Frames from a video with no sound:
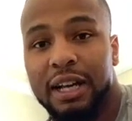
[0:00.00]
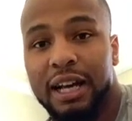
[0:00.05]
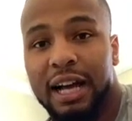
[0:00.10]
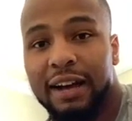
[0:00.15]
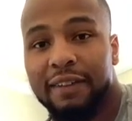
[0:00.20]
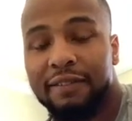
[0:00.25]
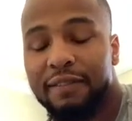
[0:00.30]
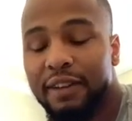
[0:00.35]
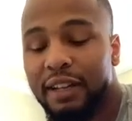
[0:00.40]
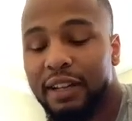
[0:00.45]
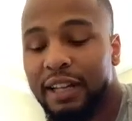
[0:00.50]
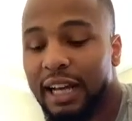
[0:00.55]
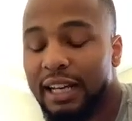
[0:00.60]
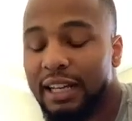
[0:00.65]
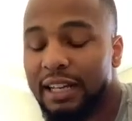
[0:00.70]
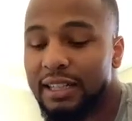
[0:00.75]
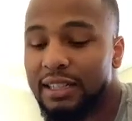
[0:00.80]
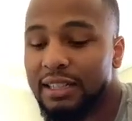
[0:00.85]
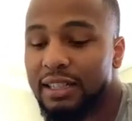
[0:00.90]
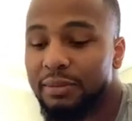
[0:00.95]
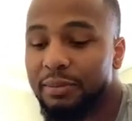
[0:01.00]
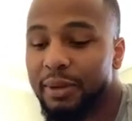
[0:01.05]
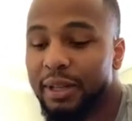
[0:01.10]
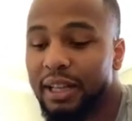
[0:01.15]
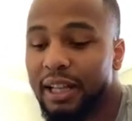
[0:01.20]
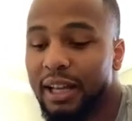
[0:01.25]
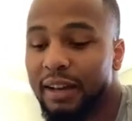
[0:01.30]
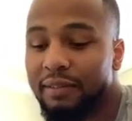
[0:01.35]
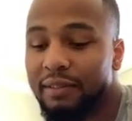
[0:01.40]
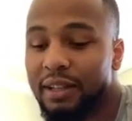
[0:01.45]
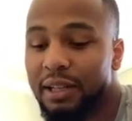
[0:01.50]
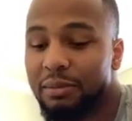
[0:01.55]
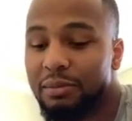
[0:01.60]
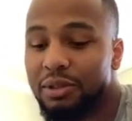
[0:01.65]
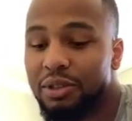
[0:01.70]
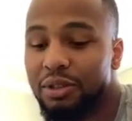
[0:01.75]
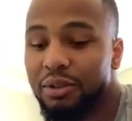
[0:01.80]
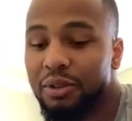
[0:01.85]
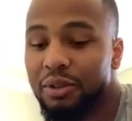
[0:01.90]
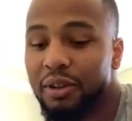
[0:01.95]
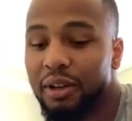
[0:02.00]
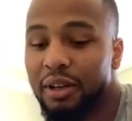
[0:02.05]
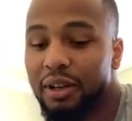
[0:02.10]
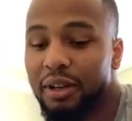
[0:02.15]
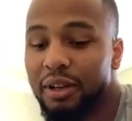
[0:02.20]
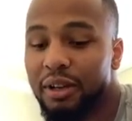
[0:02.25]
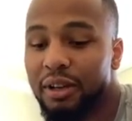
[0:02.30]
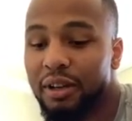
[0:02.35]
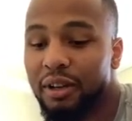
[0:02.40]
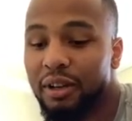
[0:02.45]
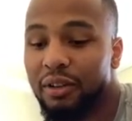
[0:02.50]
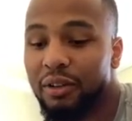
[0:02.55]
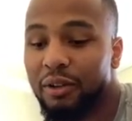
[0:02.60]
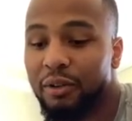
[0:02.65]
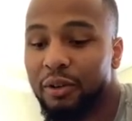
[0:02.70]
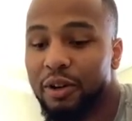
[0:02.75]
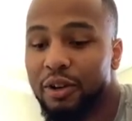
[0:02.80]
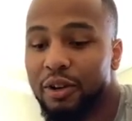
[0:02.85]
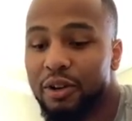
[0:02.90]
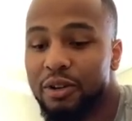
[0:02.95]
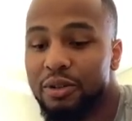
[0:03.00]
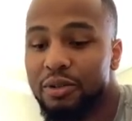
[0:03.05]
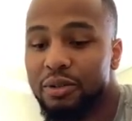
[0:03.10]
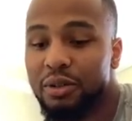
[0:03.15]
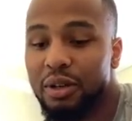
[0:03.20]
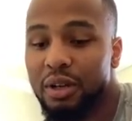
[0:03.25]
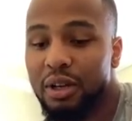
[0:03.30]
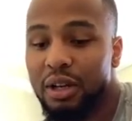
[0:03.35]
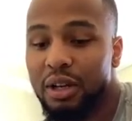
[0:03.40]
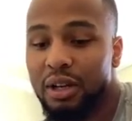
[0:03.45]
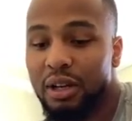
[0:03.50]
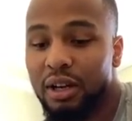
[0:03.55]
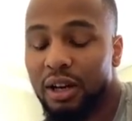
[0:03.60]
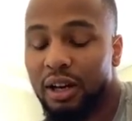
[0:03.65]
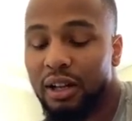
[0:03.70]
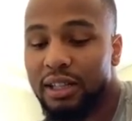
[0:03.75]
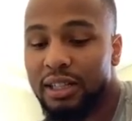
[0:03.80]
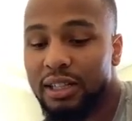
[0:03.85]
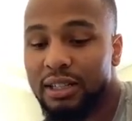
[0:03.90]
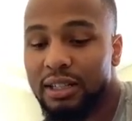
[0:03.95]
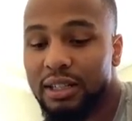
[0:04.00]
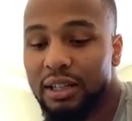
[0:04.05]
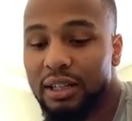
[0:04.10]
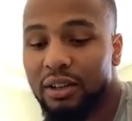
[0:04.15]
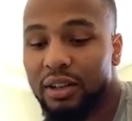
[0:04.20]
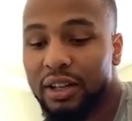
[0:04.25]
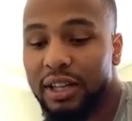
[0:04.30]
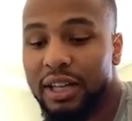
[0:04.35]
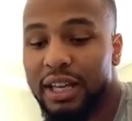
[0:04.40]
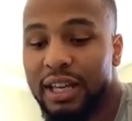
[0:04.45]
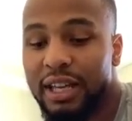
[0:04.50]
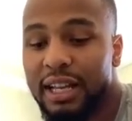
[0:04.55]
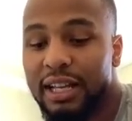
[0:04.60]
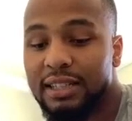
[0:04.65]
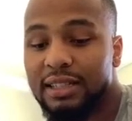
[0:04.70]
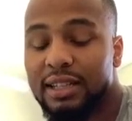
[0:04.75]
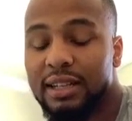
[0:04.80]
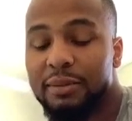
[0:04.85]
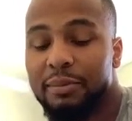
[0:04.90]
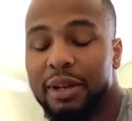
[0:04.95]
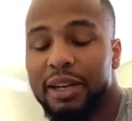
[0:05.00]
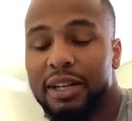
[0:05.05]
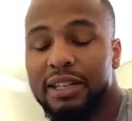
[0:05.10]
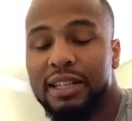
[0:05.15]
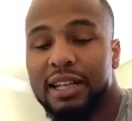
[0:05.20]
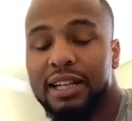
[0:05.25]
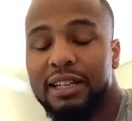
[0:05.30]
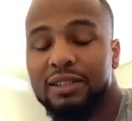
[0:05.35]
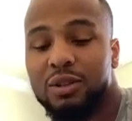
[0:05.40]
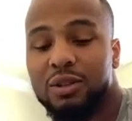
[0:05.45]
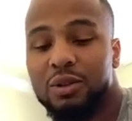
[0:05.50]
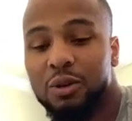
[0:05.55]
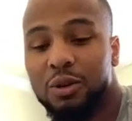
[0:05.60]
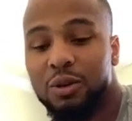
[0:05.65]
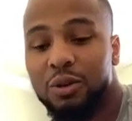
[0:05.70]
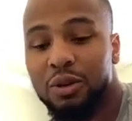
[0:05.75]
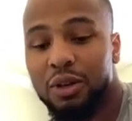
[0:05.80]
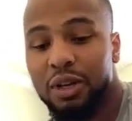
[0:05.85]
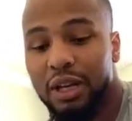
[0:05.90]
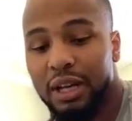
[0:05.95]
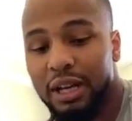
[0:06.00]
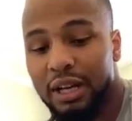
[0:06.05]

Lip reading: I feel like it should be left up to the, you know, the recruit or the, you know, the kid that's committed to their school,